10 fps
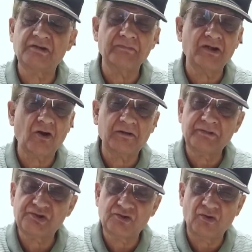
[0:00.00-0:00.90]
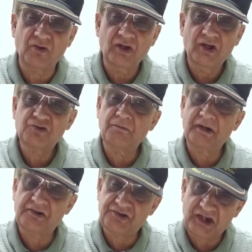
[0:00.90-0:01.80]
It may not be so. You
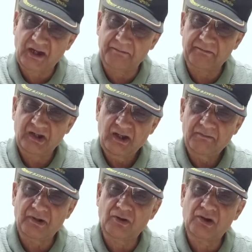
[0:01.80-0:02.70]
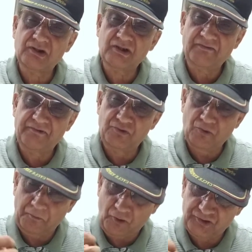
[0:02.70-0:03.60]
better check up, because if you
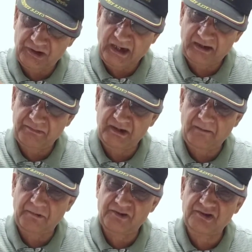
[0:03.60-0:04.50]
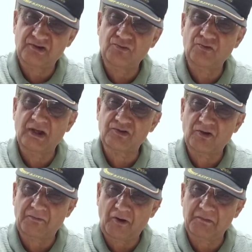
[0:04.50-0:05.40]
do prostatectomy in a person who has
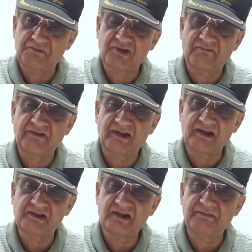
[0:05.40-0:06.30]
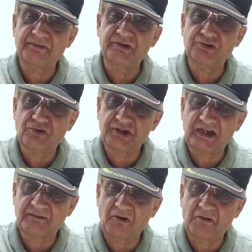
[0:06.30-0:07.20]
got problems somewhere else, there may be
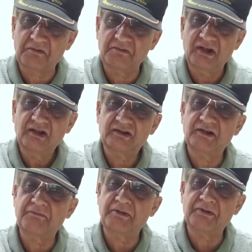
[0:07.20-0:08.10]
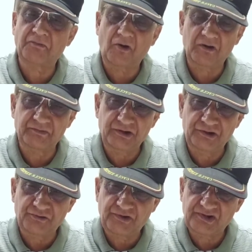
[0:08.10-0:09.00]
neurogenic problem, there may be problem with
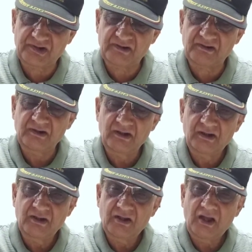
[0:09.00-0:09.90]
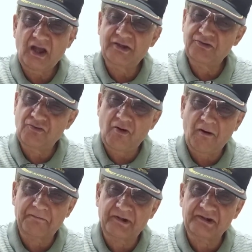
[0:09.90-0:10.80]
the detrusor, and you are
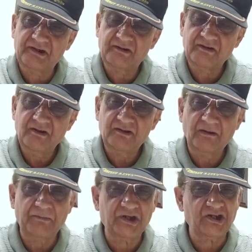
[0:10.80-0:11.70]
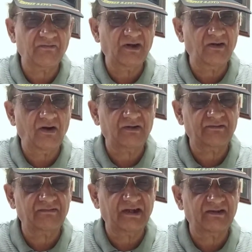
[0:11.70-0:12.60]
operated, the patient will not
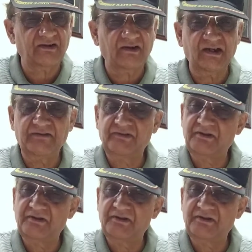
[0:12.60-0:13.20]
get the relief.